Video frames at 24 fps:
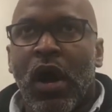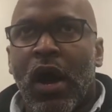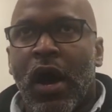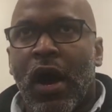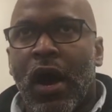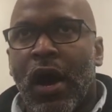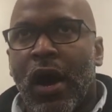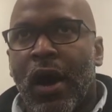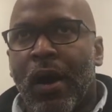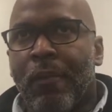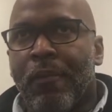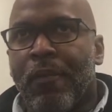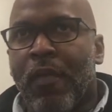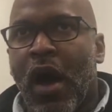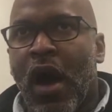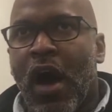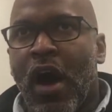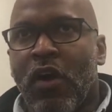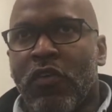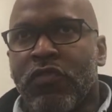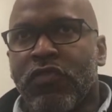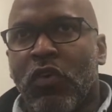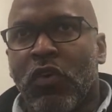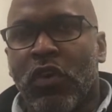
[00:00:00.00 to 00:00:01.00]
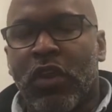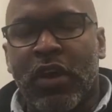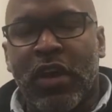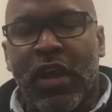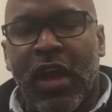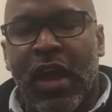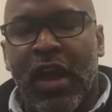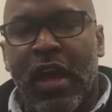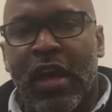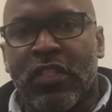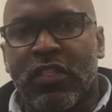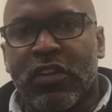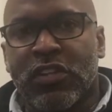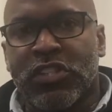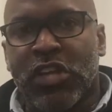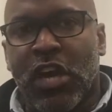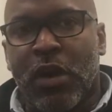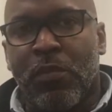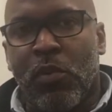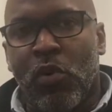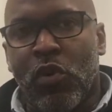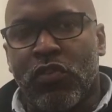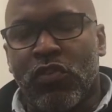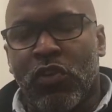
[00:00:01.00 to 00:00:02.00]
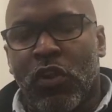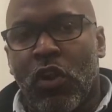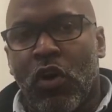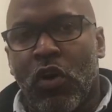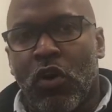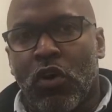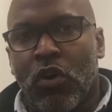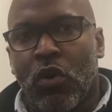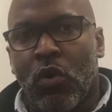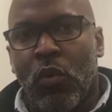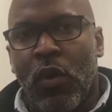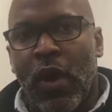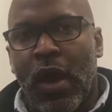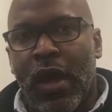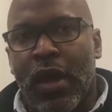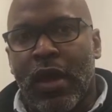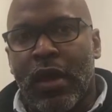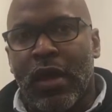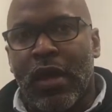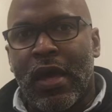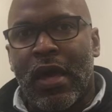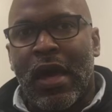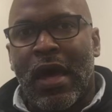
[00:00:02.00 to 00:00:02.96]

I also look at the checkpoints along the way,